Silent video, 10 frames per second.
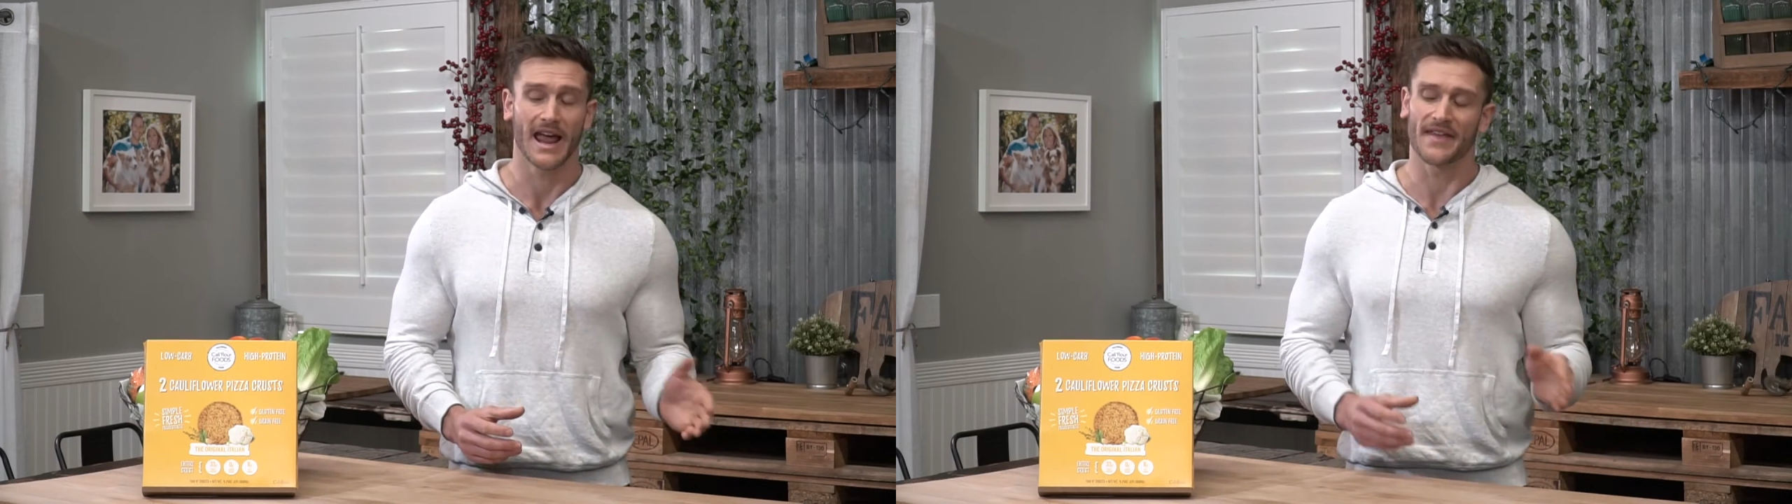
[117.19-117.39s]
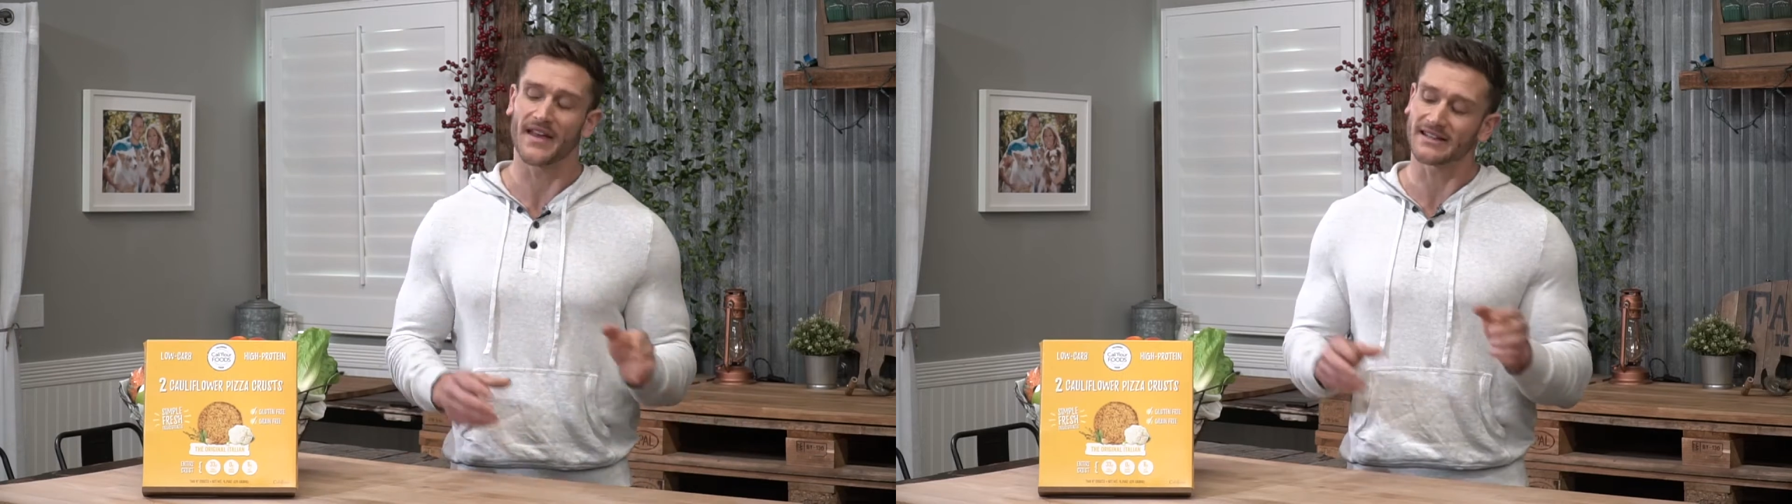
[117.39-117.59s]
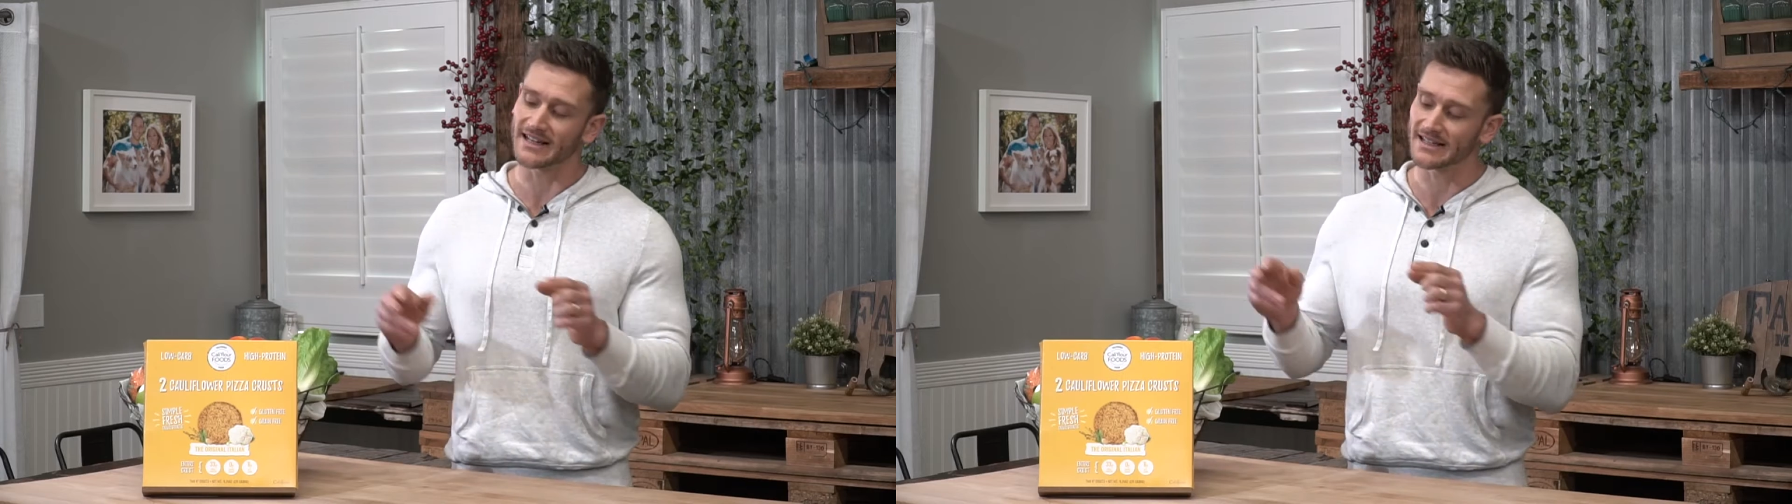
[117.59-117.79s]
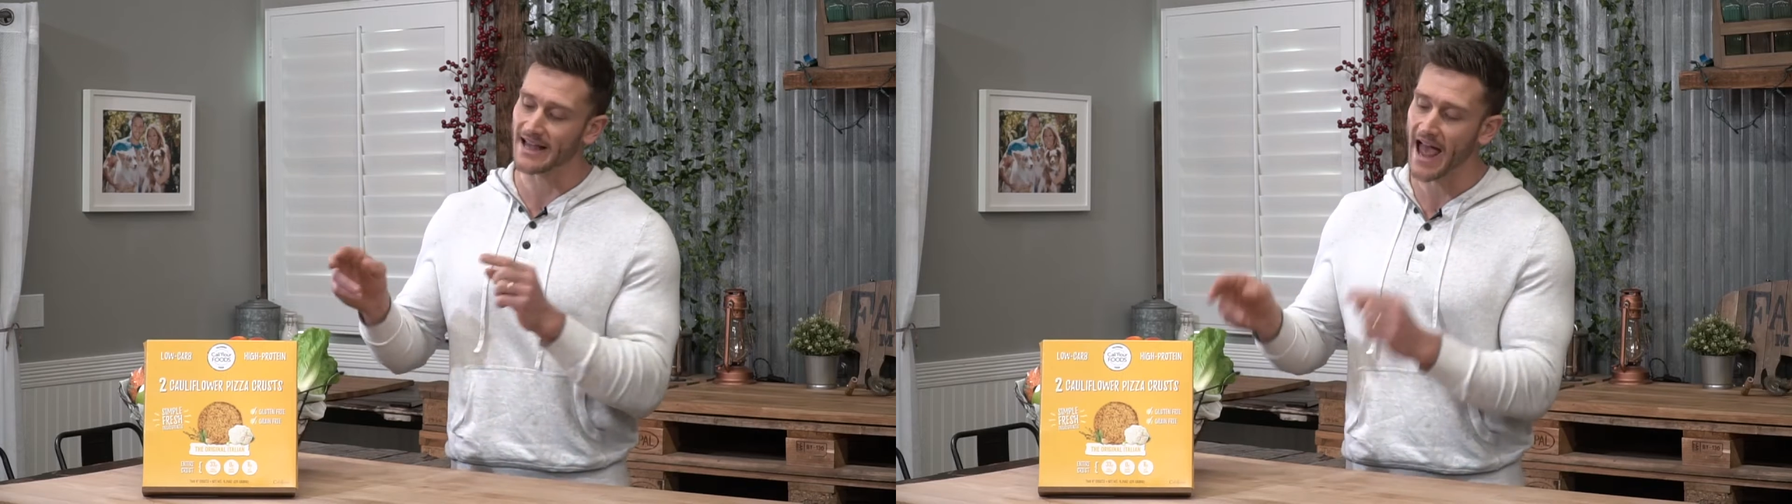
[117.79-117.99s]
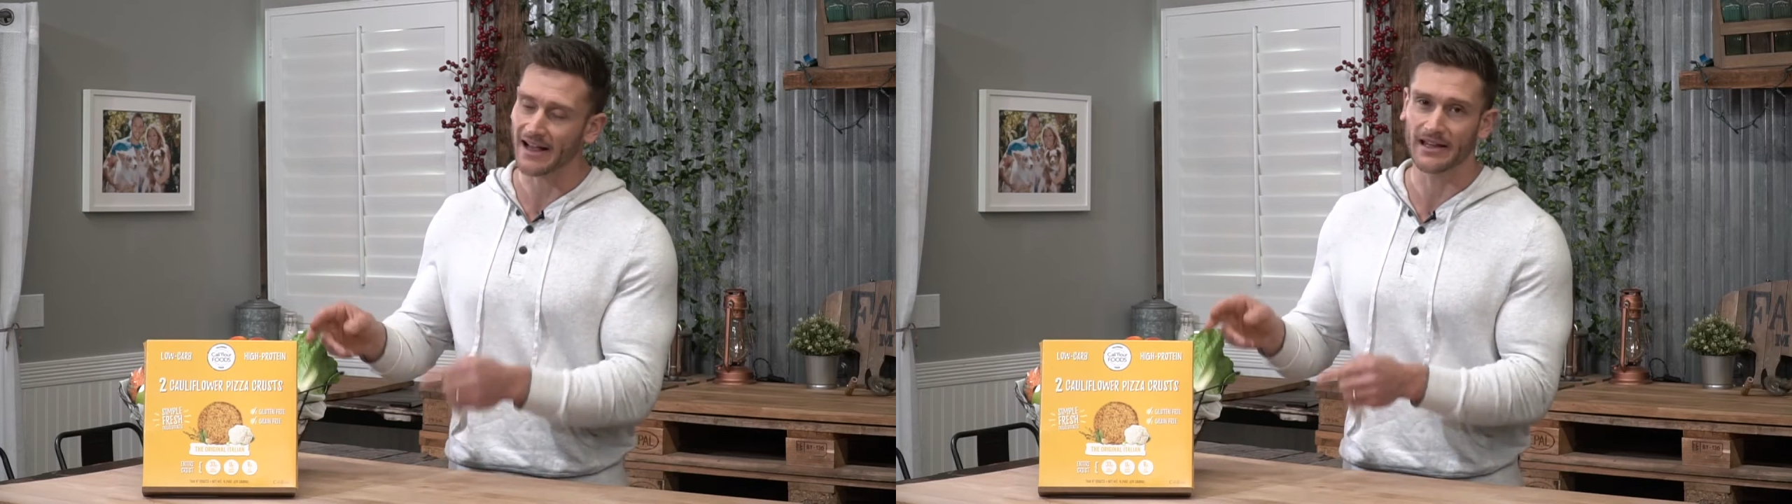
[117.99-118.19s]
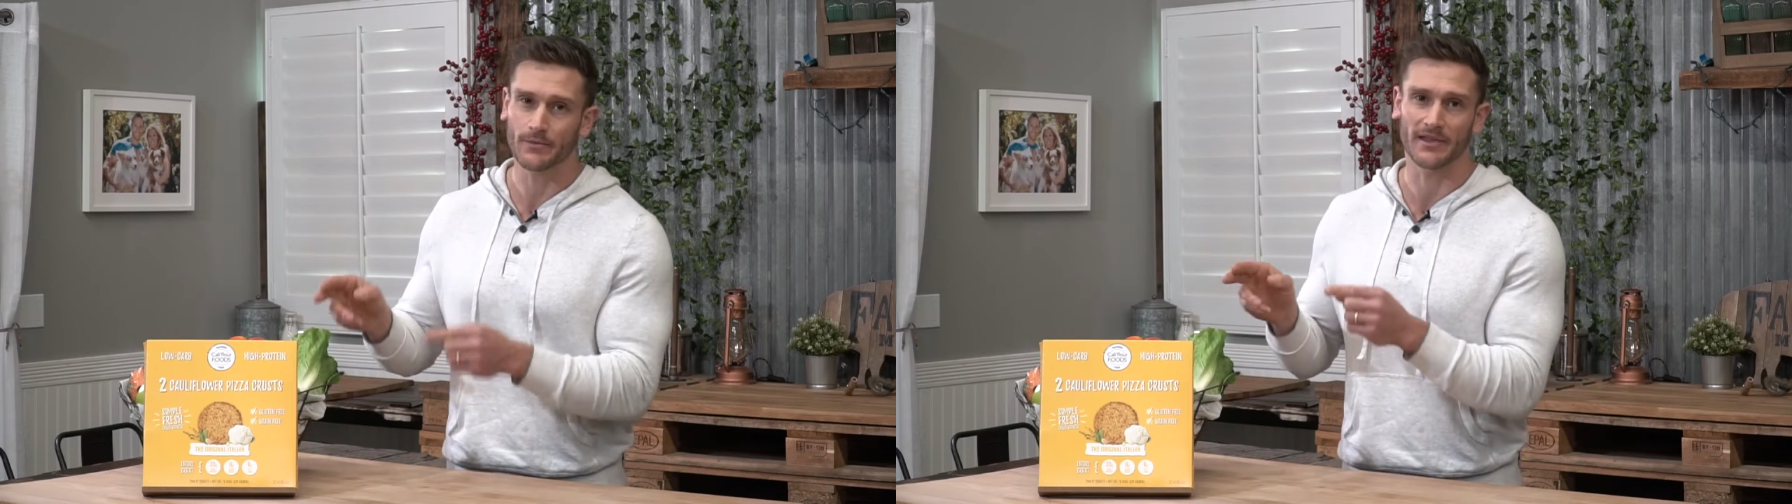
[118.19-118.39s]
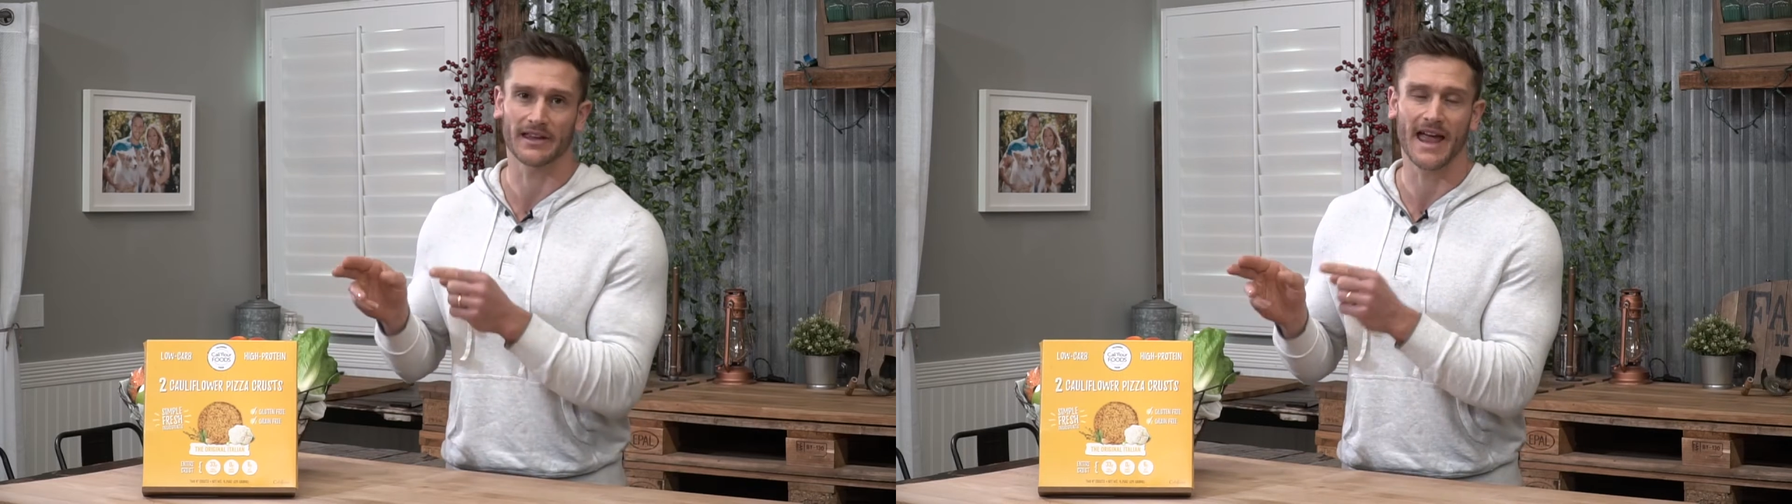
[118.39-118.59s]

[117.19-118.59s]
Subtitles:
And that's exactly where the